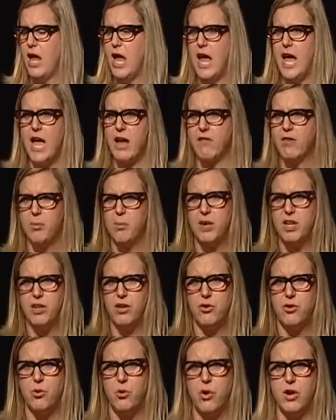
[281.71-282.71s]
Everybody
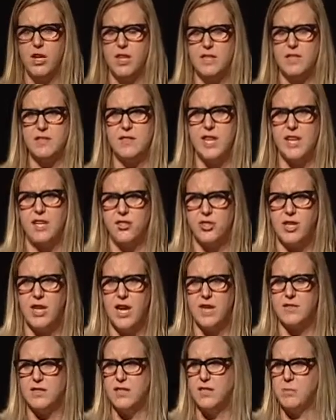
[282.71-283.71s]
in your organization
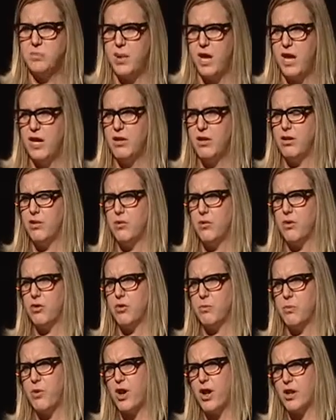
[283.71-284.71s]
has an opinion on
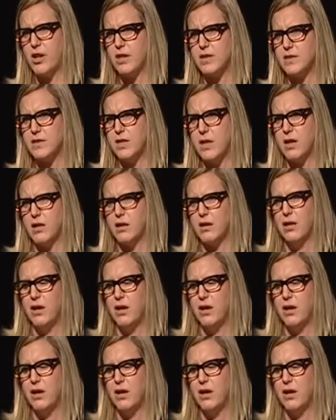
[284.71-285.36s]
your product set.